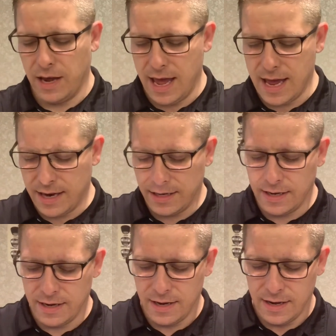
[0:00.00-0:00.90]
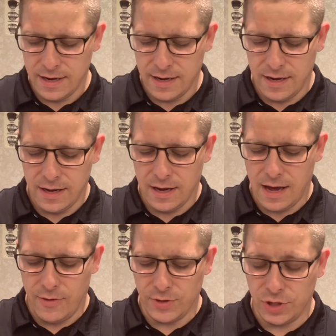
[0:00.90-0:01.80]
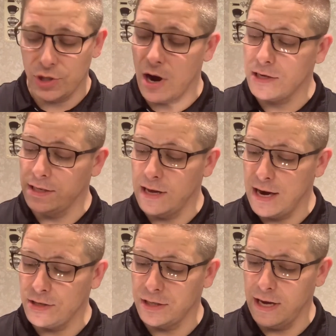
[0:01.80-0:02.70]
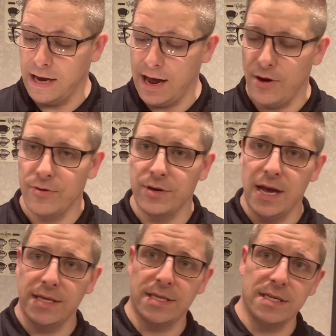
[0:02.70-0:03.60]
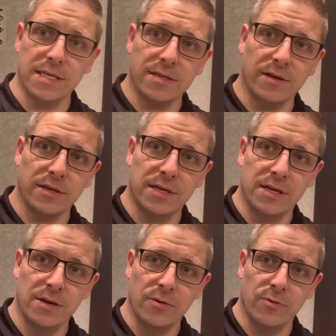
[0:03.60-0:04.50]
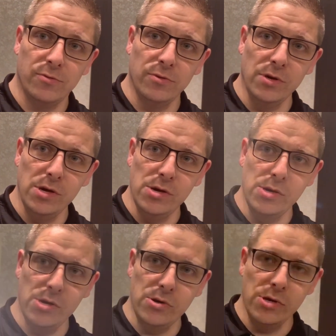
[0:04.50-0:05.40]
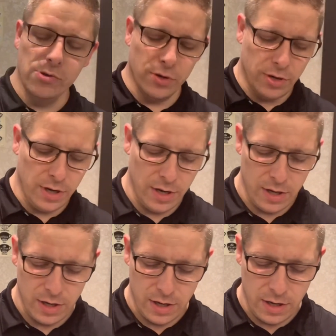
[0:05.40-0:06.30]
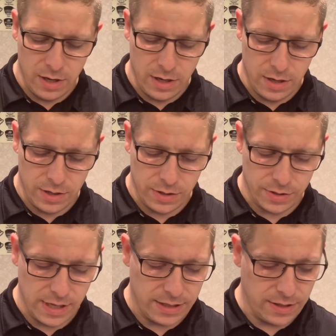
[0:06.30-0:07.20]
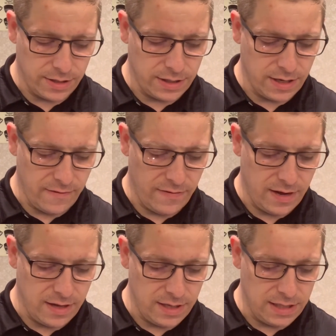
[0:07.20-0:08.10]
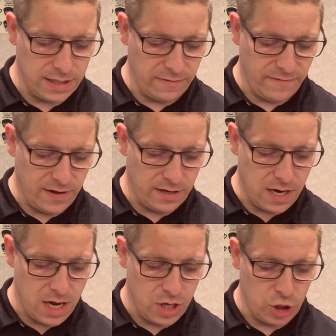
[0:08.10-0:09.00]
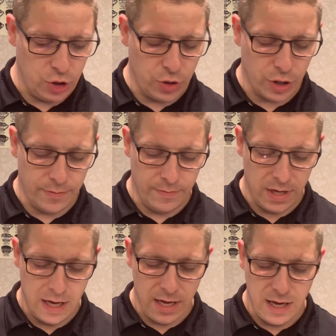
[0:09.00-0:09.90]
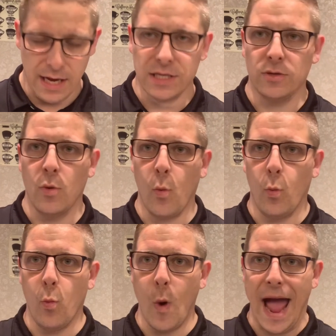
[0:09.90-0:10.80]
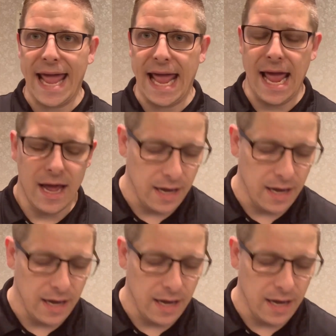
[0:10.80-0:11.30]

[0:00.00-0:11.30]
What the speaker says: And I was shocked actually at how nice the disc looked. Woo! So that's good stuff. This is a fun shooter. It's wacky.